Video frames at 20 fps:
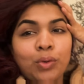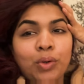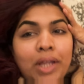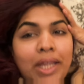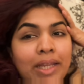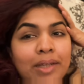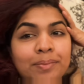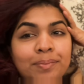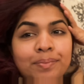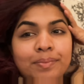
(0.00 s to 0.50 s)

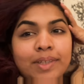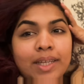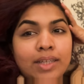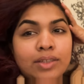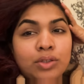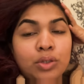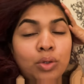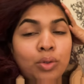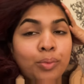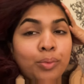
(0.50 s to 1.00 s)
Okay,
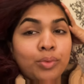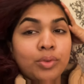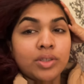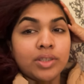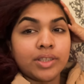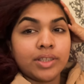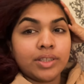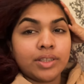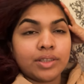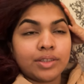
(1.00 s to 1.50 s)
guess who
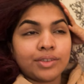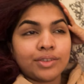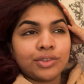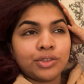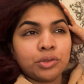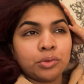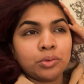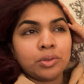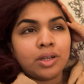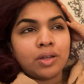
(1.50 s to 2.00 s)
didn't
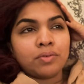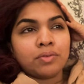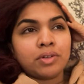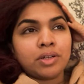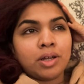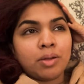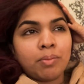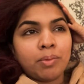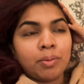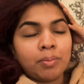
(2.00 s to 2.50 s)
shoot after
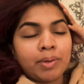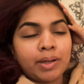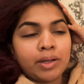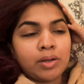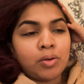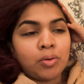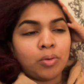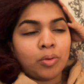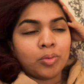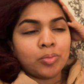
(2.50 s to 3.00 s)
coming back
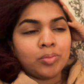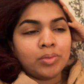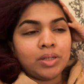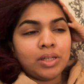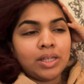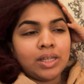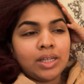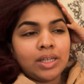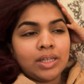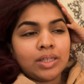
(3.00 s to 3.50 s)
home?
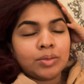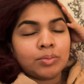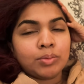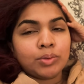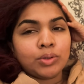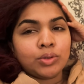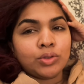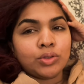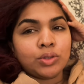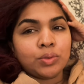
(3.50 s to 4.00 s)

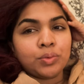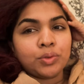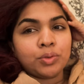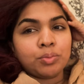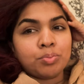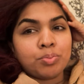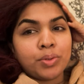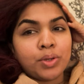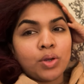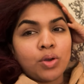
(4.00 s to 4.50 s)
Because she was
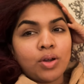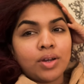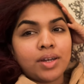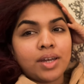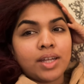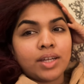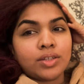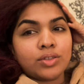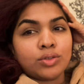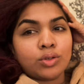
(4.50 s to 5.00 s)

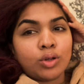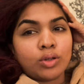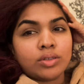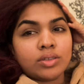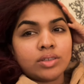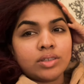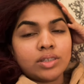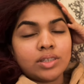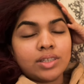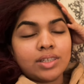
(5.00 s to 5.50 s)
beyond
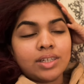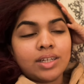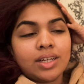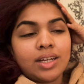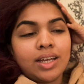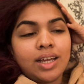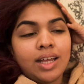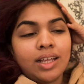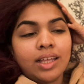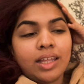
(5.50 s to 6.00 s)
exhausted.
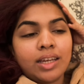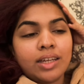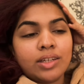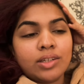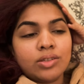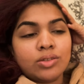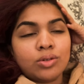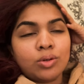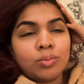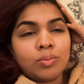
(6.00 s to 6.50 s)

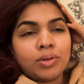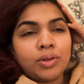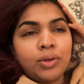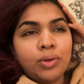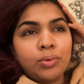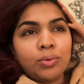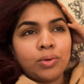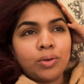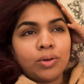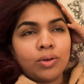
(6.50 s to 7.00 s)
Reached home at
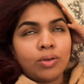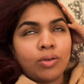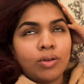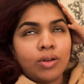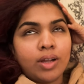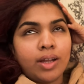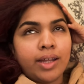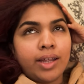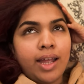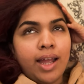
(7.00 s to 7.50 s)
2
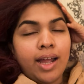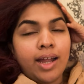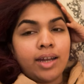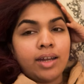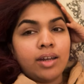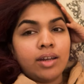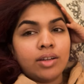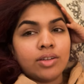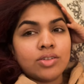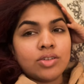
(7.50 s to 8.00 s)
o'clock, I
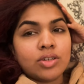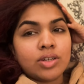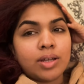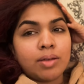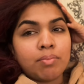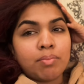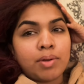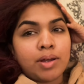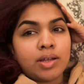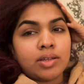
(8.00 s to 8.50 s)
had lunch and
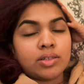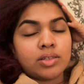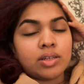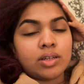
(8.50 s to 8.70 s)
I passed